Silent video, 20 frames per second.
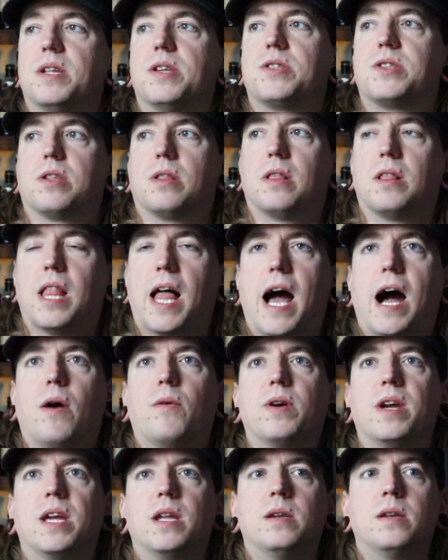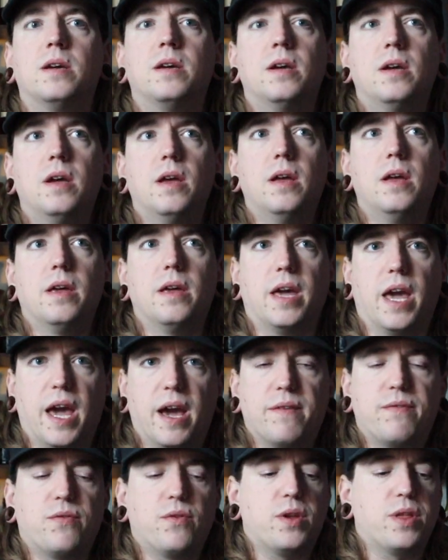it's allowing
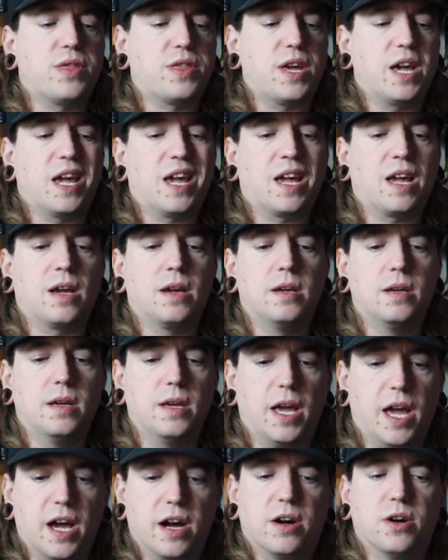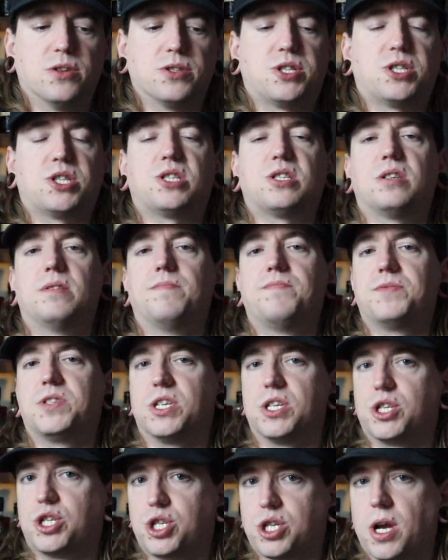everything else
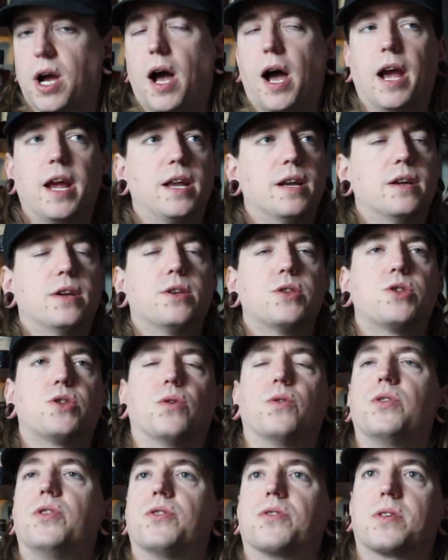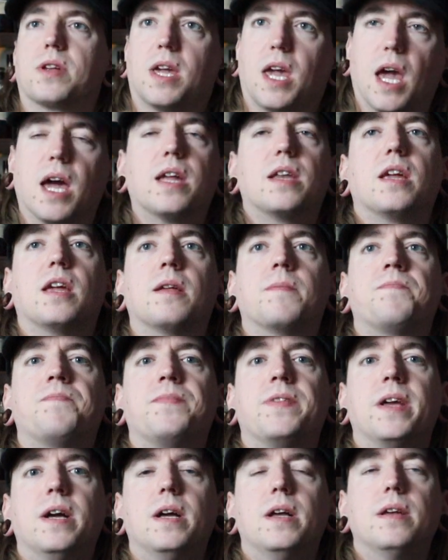to shine. So you're getting
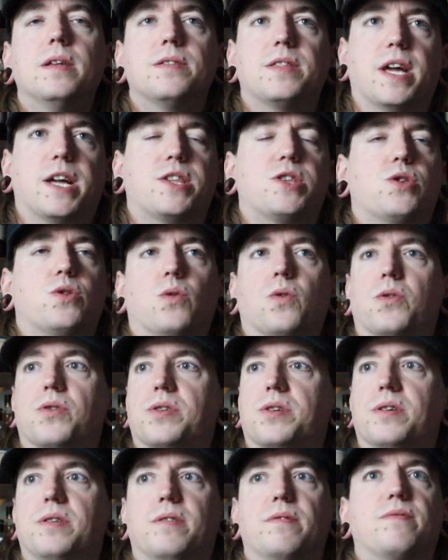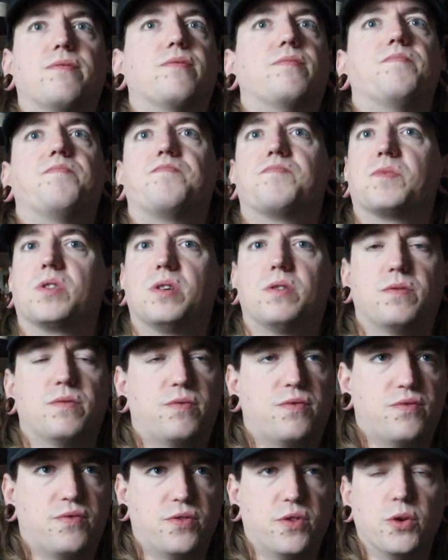that sort of
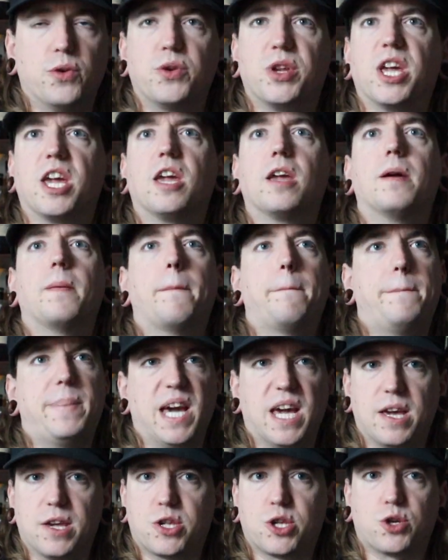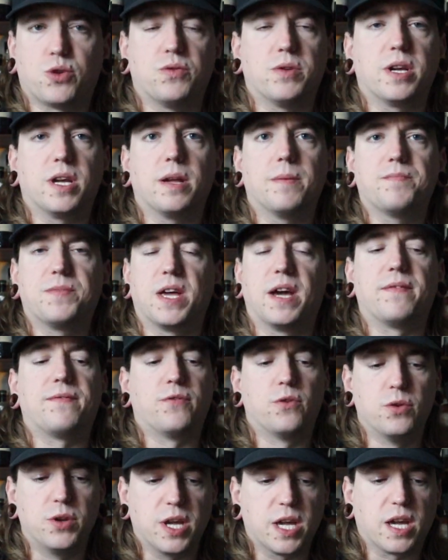fruity pastry, that
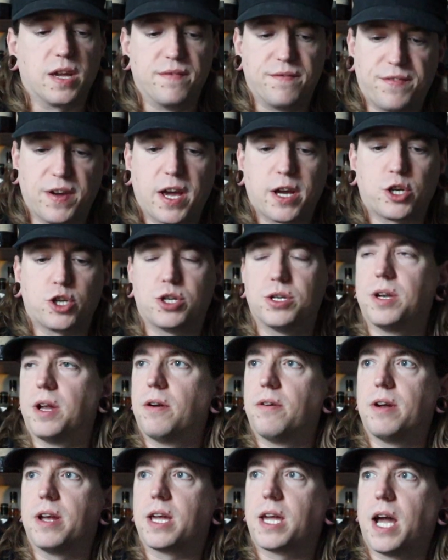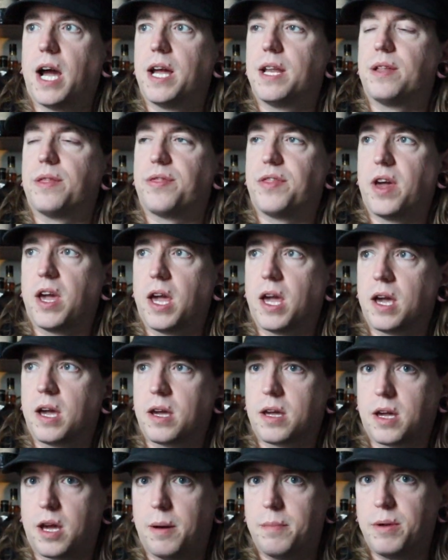fruity confectionery kind of thing
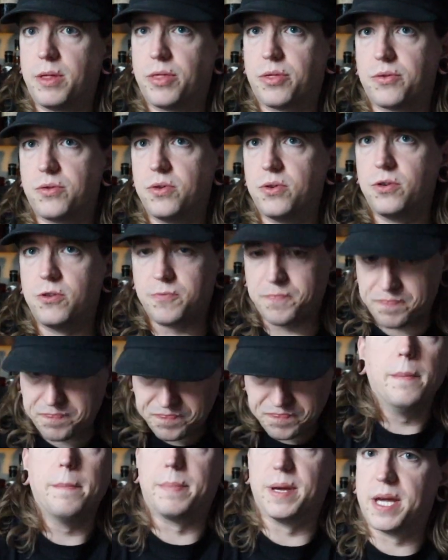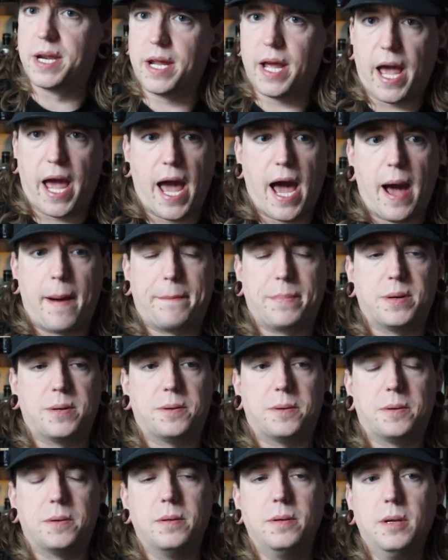coming through. Bit of
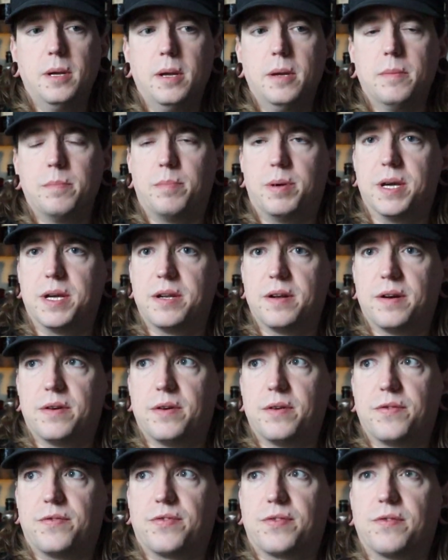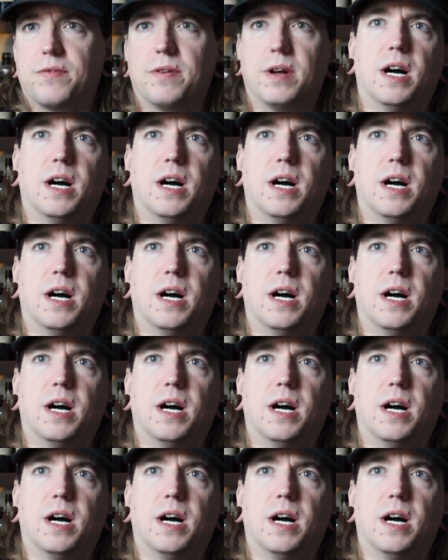apple, bit of